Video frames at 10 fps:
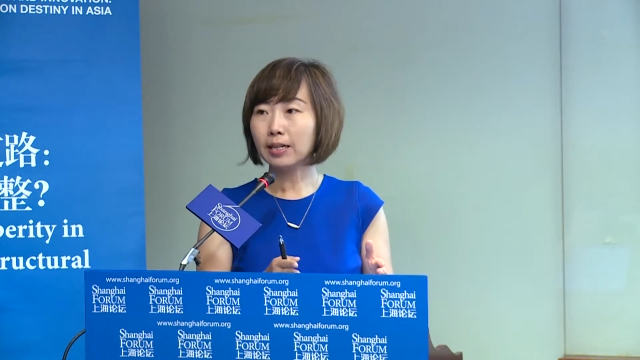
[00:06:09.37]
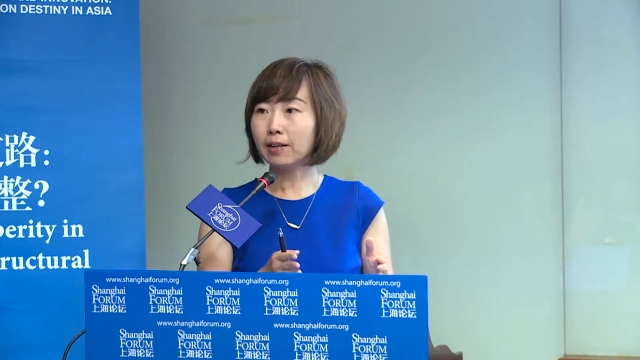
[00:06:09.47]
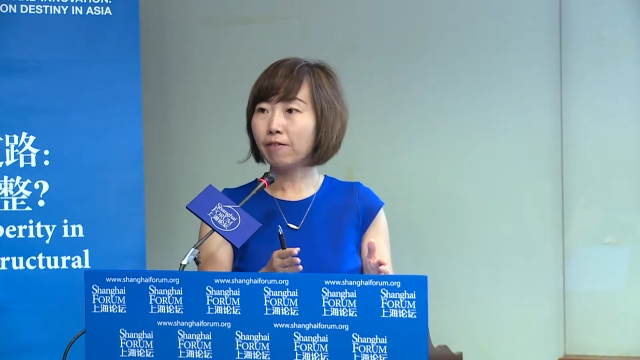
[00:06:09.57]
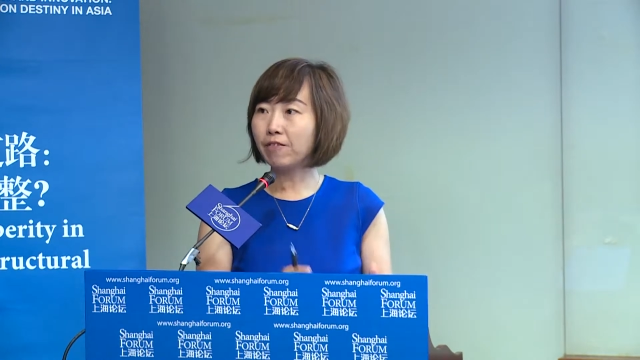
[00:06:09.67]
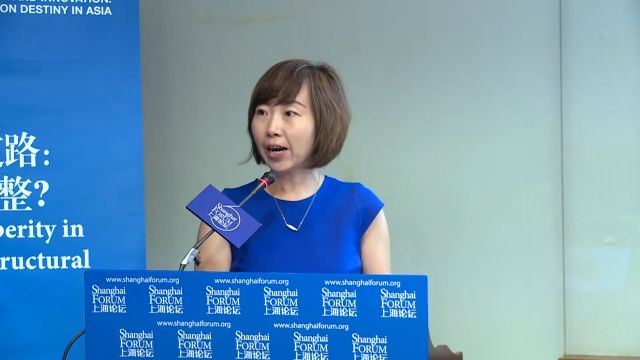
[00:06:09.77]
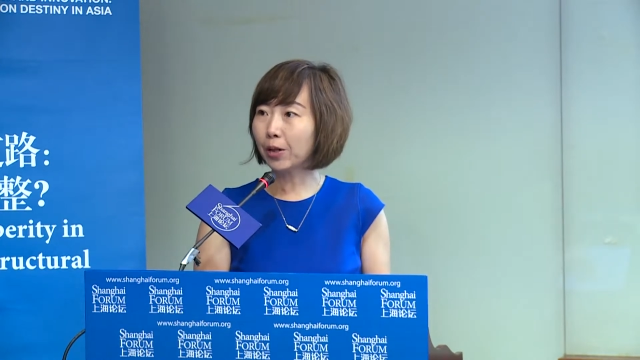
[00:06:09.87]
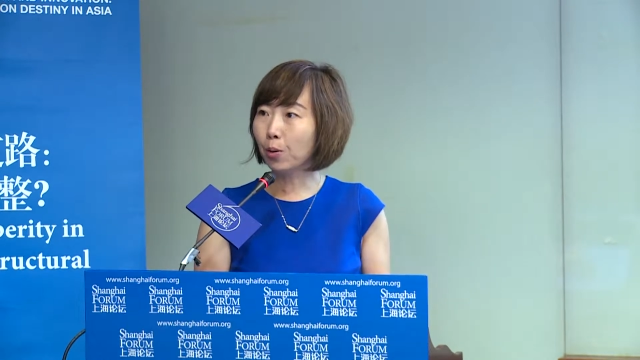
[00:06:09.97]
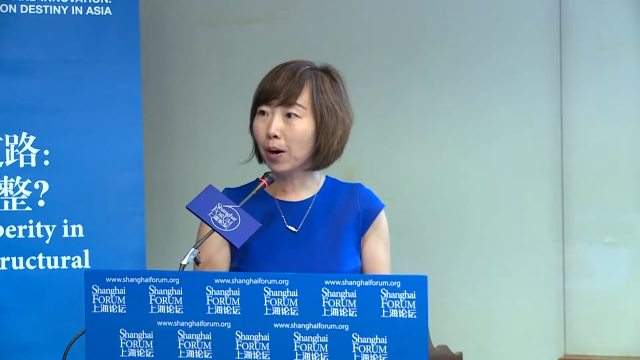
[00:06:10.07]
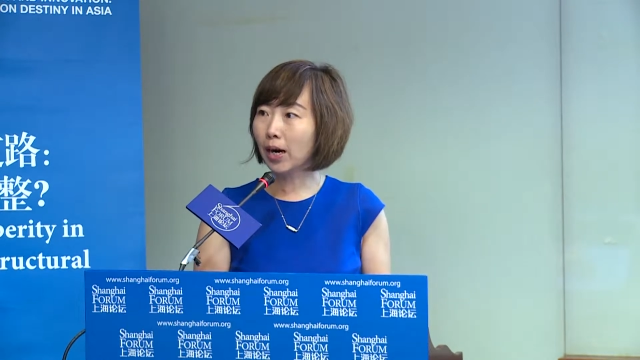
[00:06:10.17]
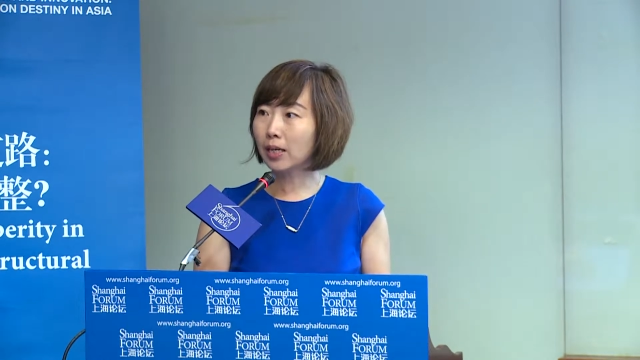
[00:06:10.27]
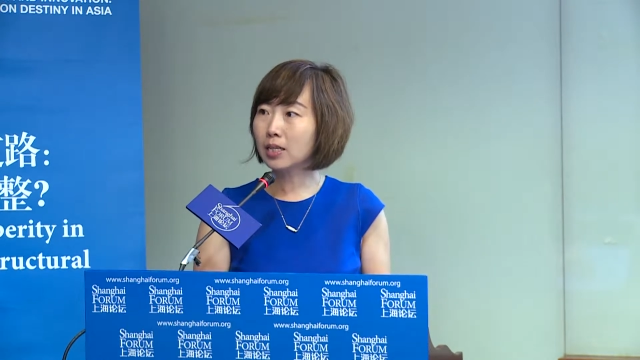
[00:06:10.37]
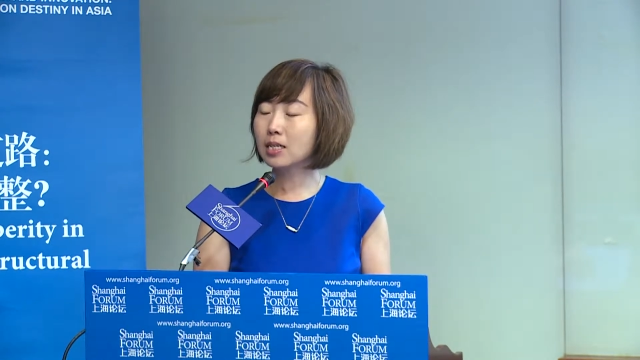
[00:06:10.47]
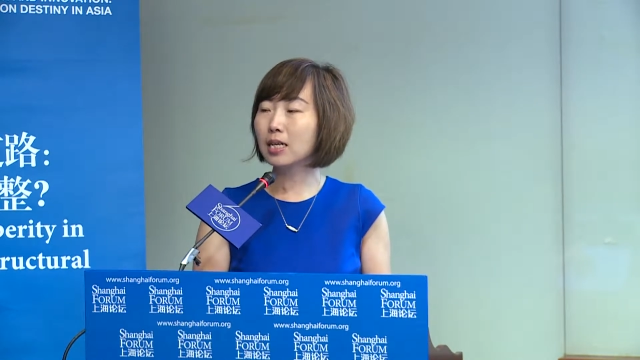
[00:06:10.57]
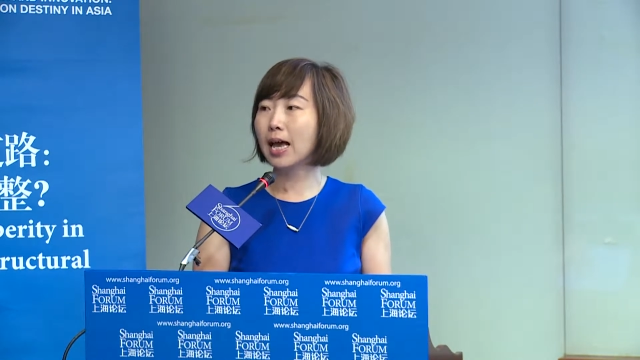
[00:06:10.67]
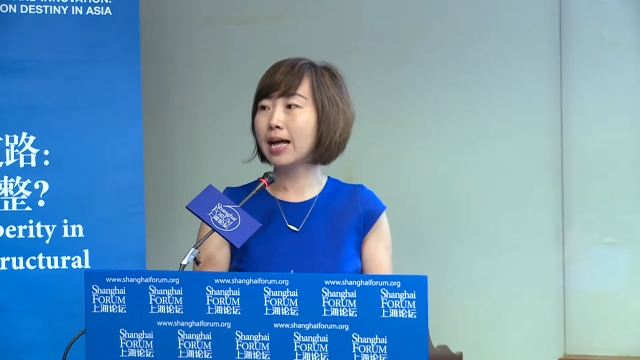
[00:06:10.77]
the final
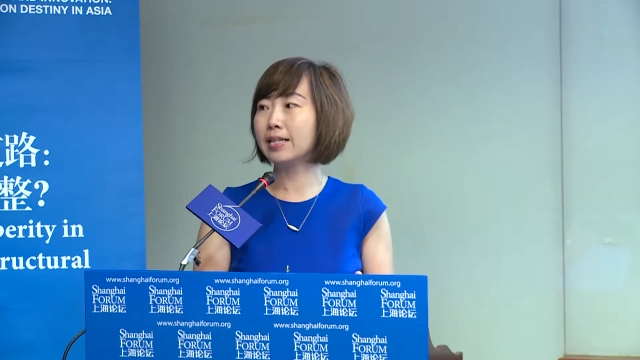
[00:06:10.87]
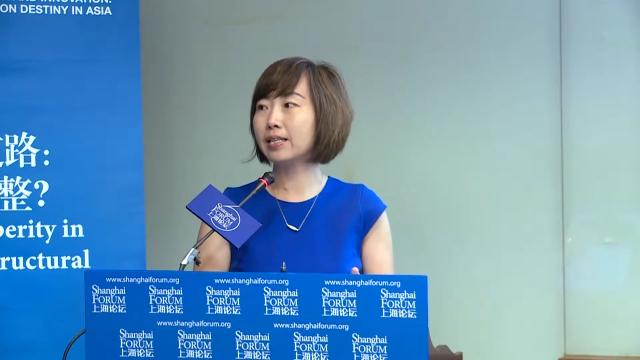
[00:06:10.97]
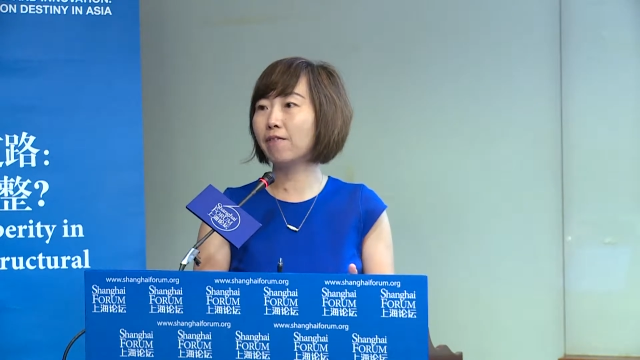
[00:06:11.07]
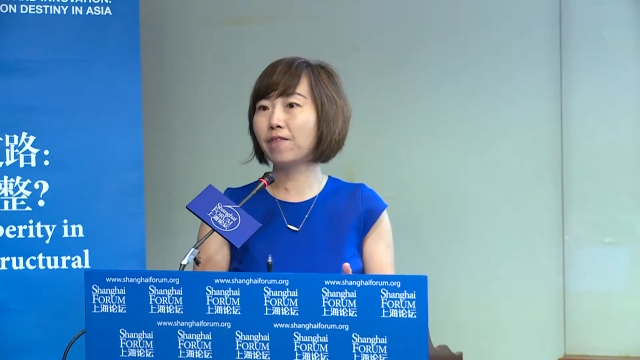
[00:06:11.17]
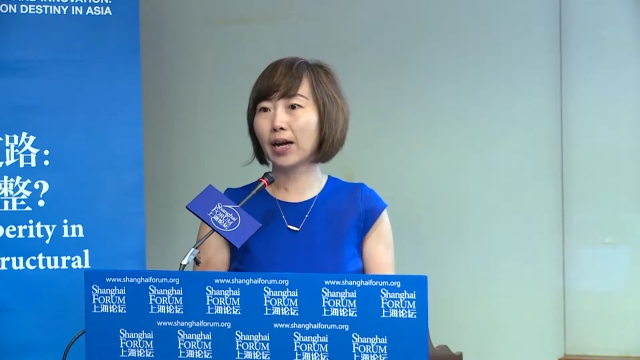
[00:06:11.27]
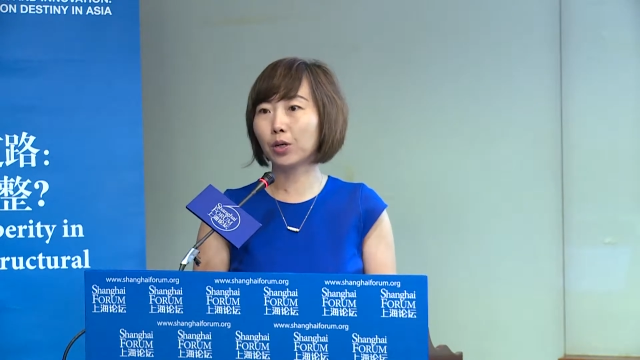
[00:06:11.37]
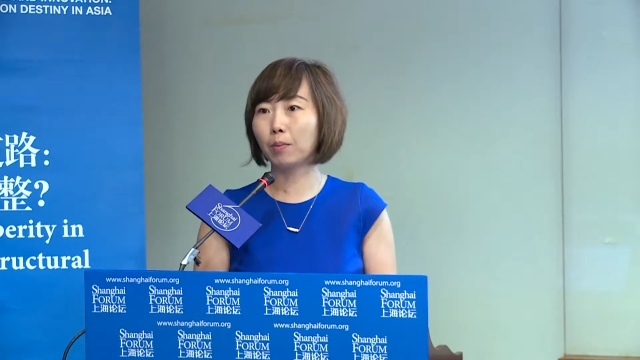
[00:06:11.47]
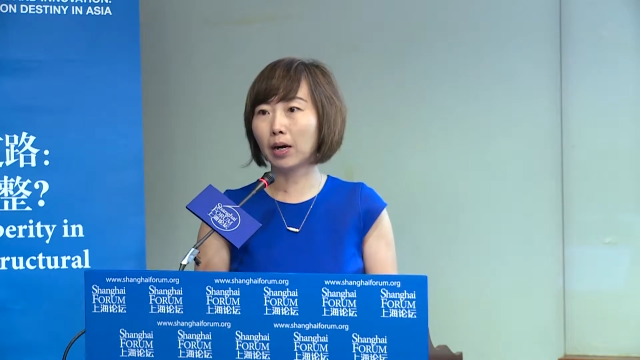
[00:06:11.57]
markets and the factor